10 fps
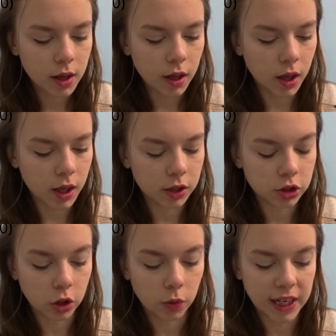uh,
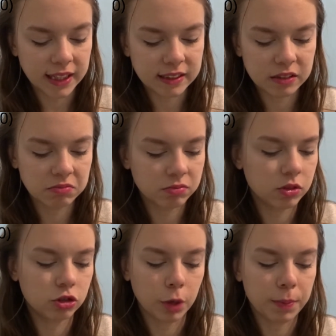so it's
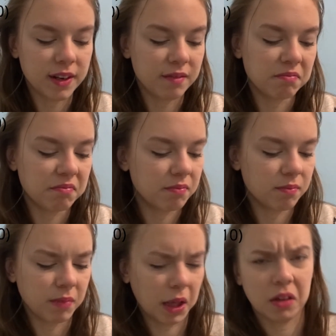dropping
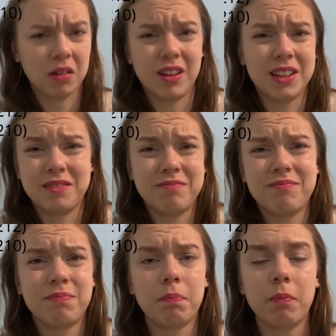like
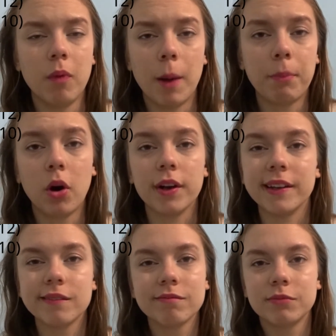a, a point
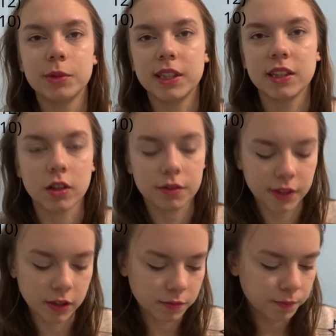which is
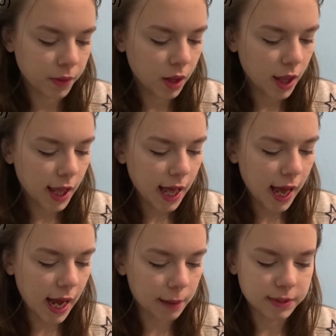nothing
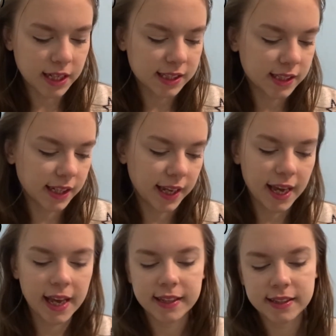I'm testing
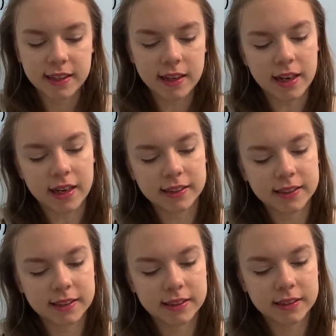it
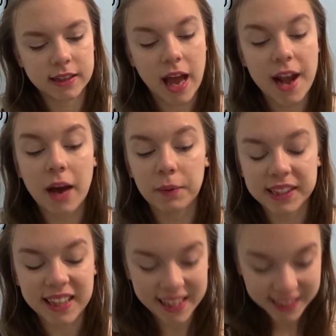at an hour
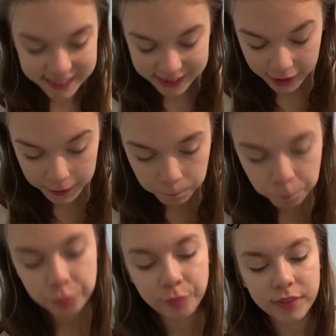later
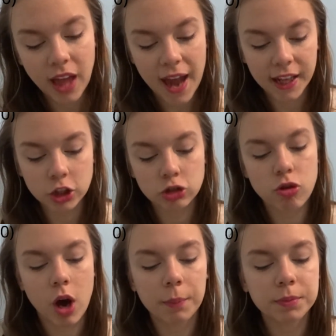and it's
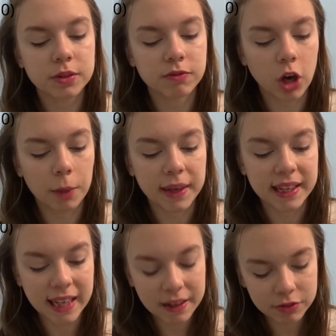dropped from
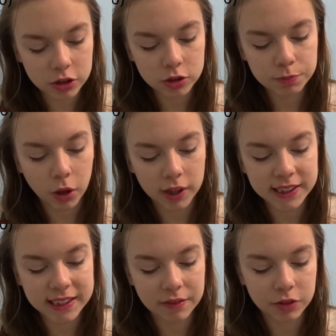
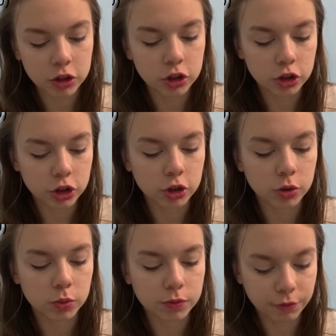11.7
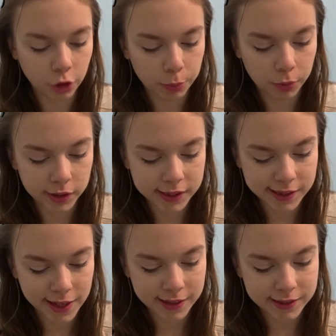to 4.6
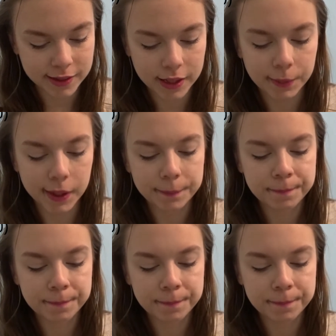and I'm like